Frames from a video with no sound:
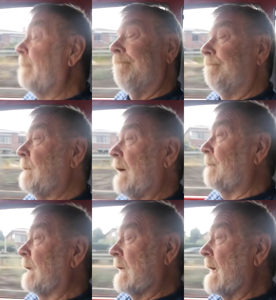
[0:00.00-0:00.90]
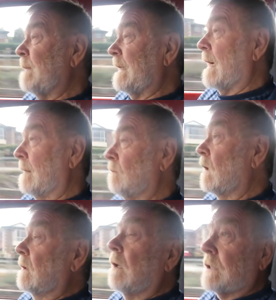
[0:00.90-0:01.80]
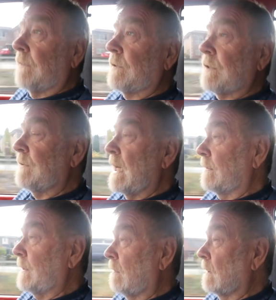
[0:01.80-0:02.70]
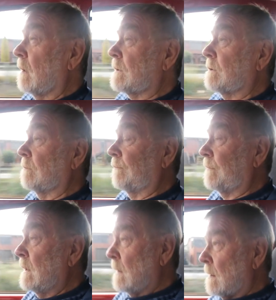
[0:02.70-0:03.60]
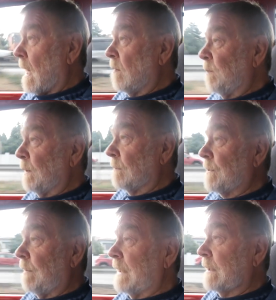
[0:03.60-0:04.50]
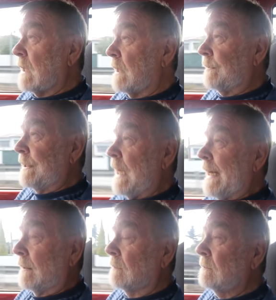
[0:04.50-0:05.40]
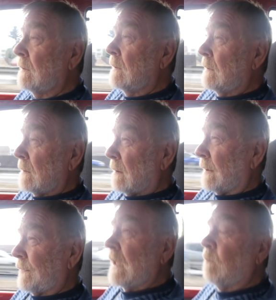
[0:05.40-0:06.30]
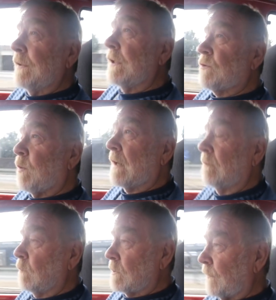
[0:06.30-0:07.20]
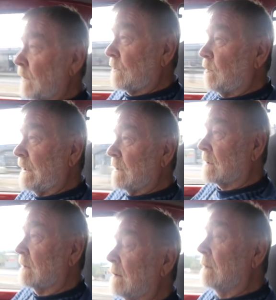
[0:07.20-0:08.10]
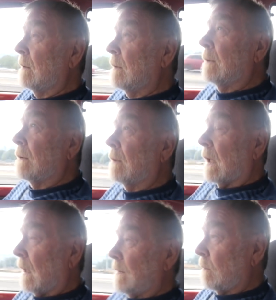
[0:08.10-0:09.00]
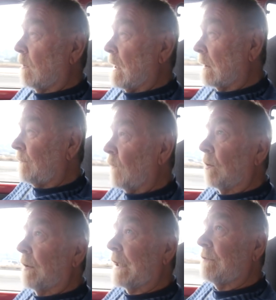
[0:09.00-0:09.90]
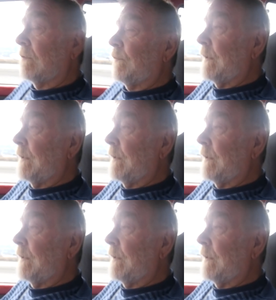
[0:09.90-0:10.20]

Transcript: Yep, yep, it can be done. Well, lots of us have done it. There are lots of home builds around the country now. I think when this one was first registered, uh, there were only four electric